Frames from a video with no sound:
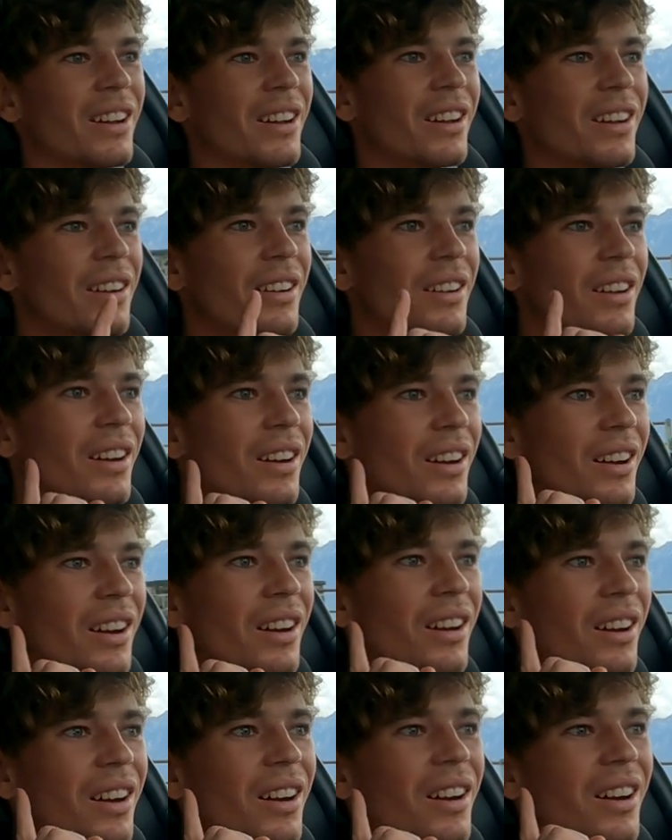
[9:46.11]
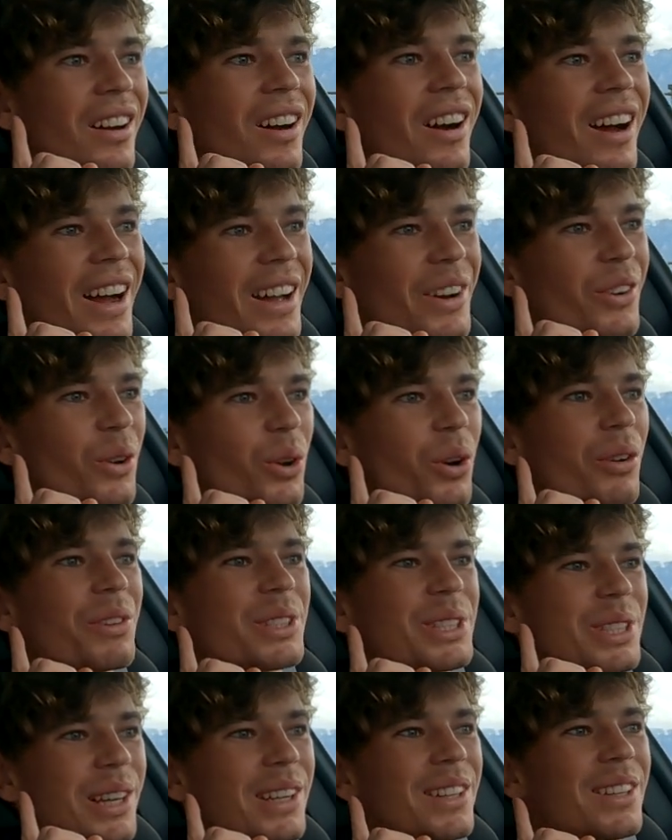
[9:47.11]
and all of
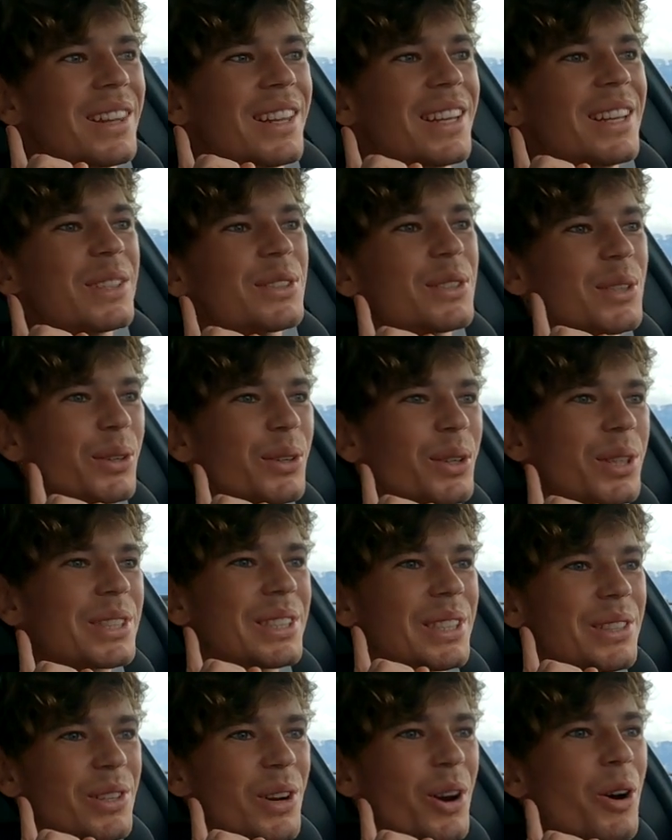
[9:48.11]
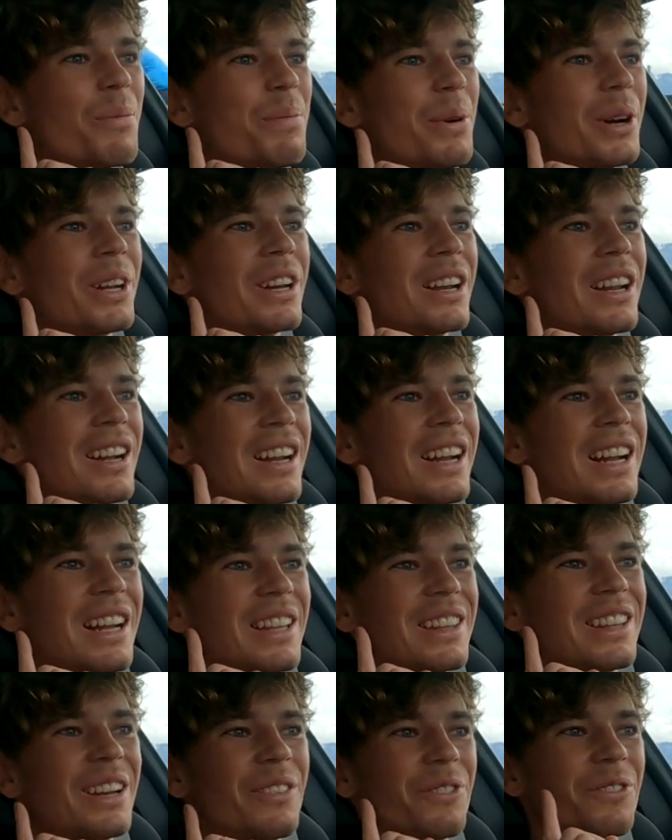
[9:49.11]
a sudden the exhaust is open
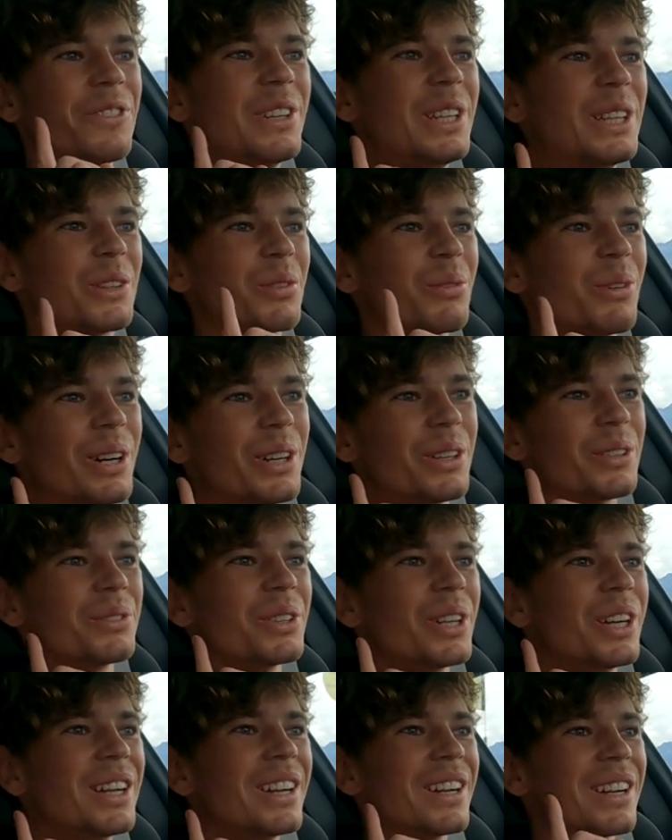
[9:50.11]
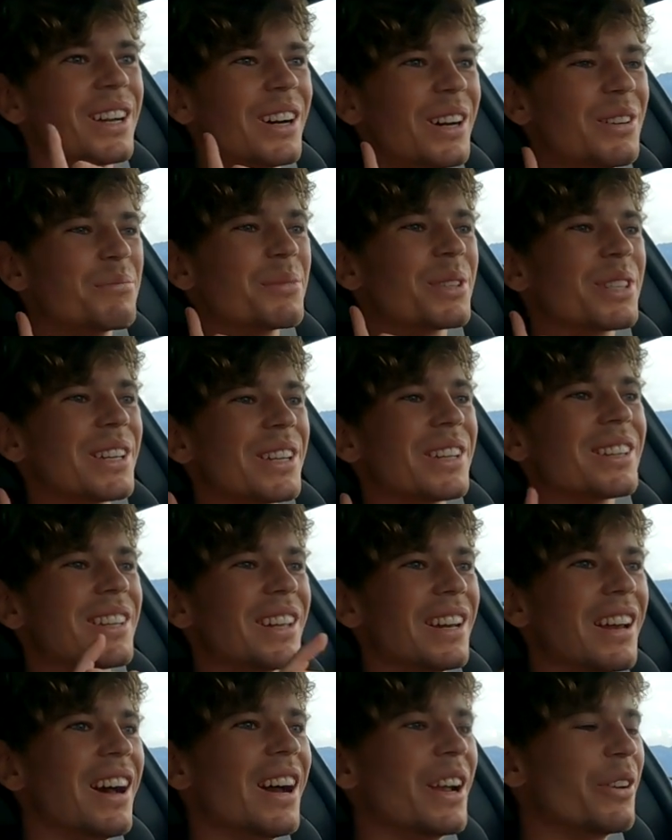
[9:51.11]
and that V12 comes
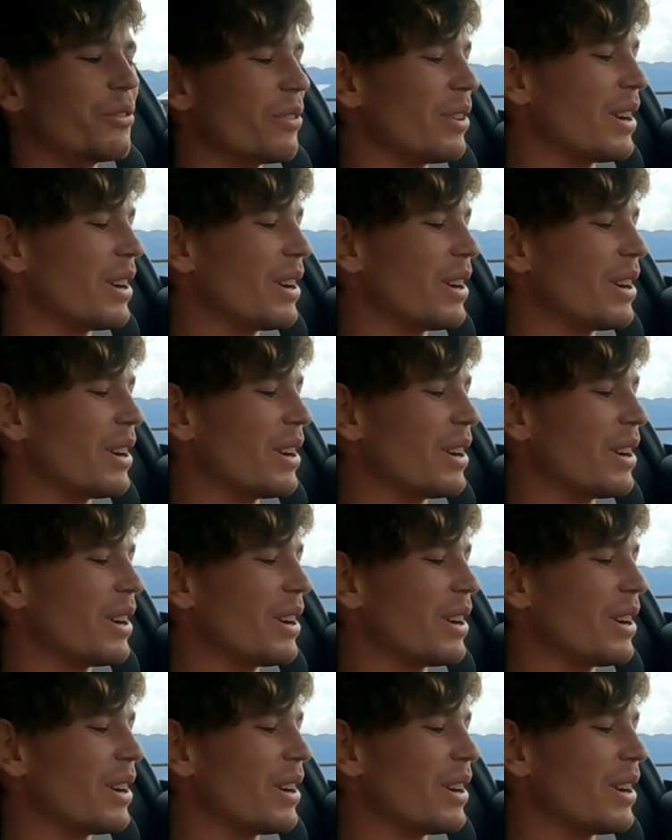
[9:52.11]
to life.